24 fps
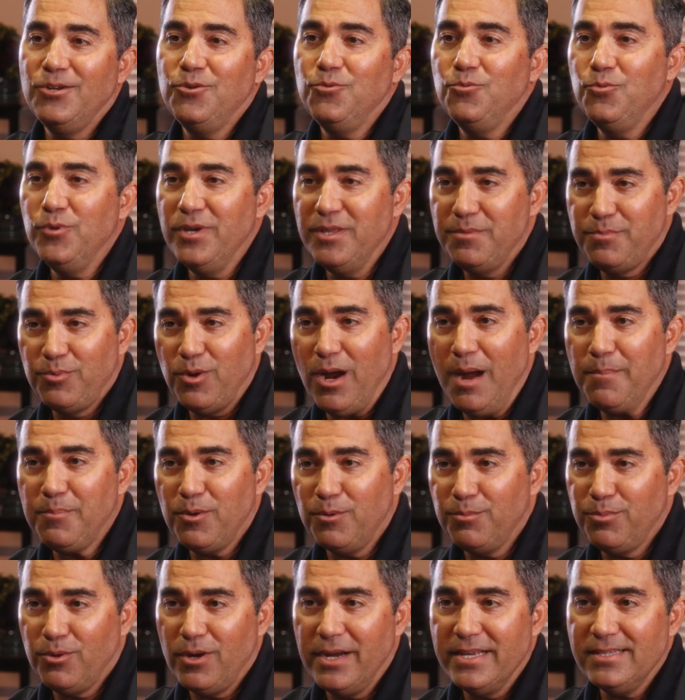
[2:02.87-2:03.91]
with proper
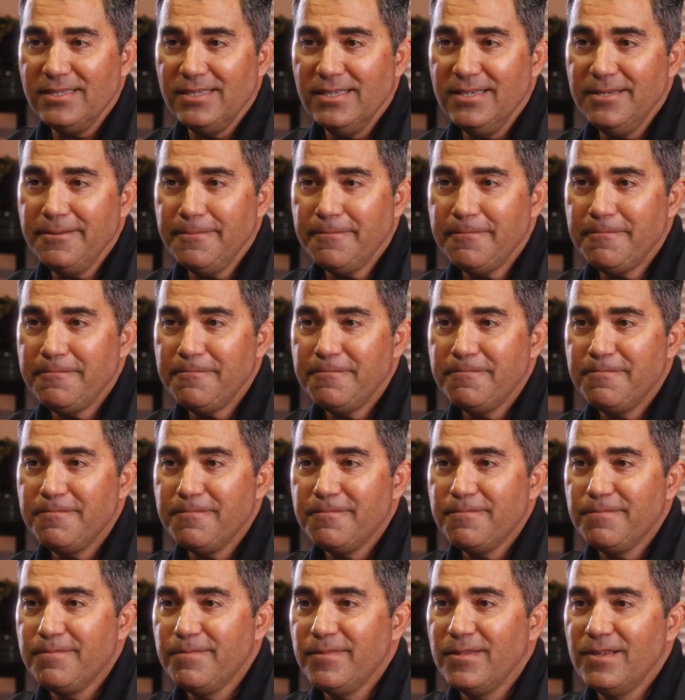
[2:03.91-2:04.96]
pricing,
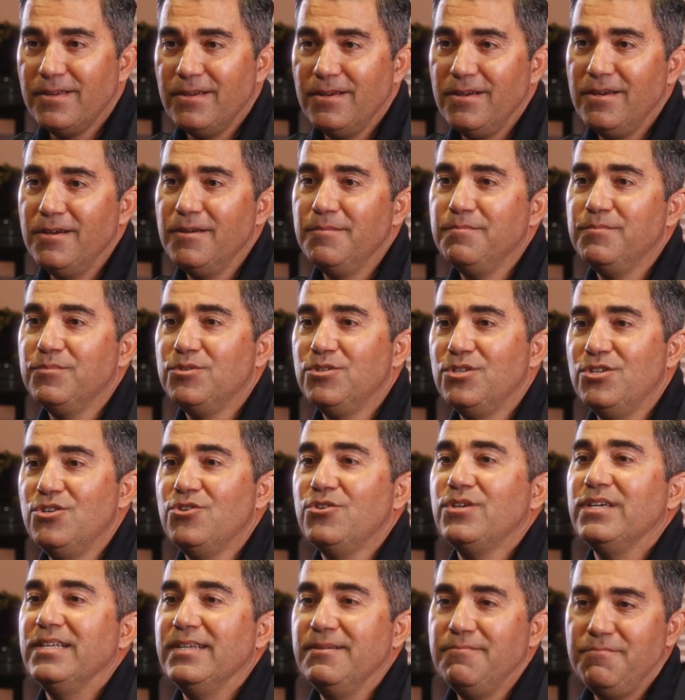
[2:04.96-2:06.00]
so you
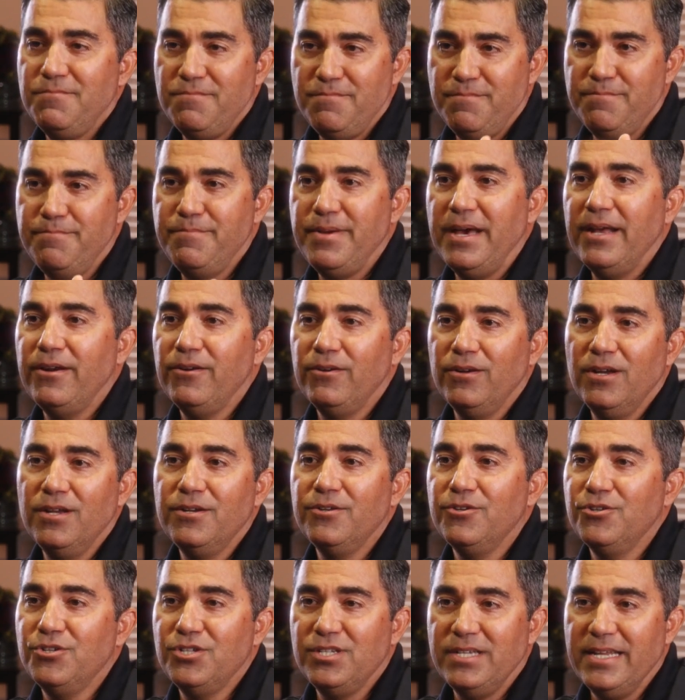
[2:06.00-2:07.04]
can better
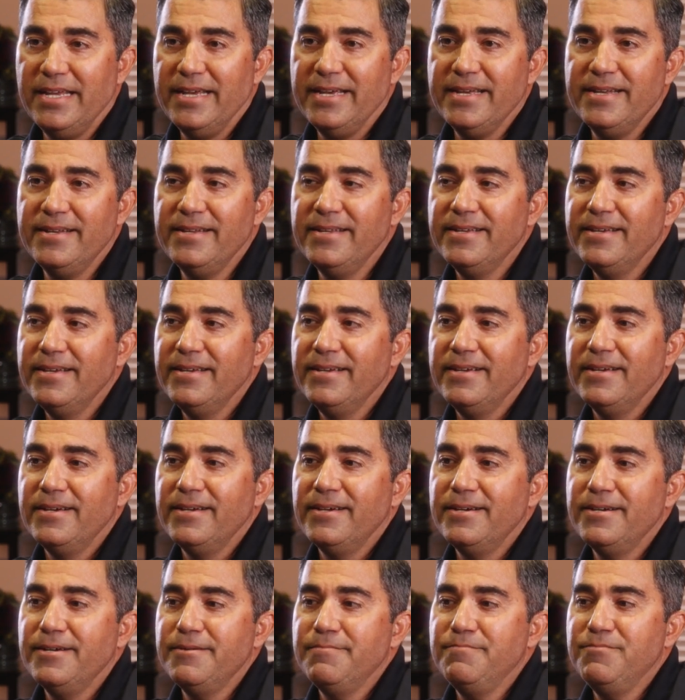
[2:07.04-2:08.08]
understand
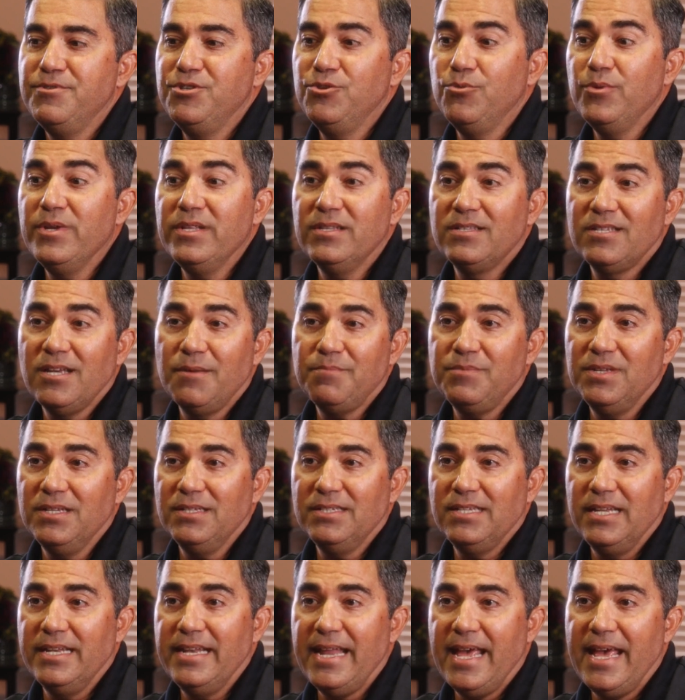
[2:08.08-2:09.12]
doing something
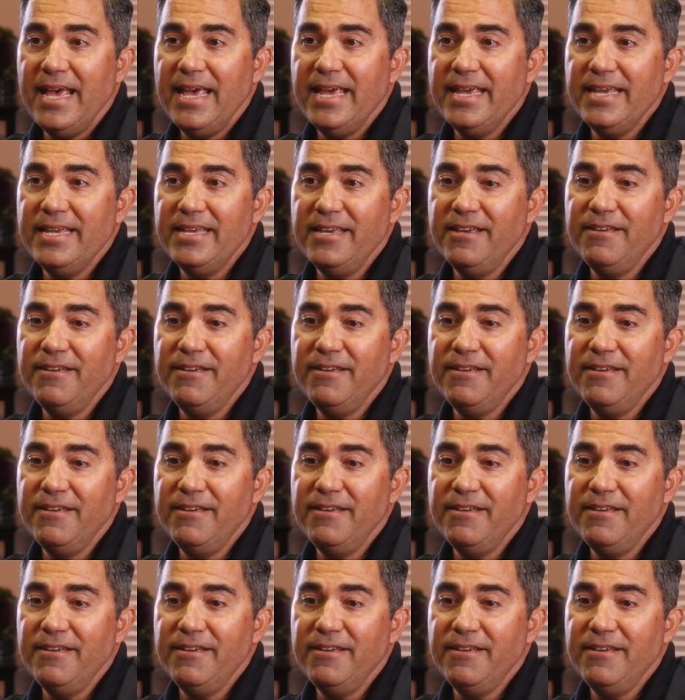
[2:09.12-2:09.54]
today.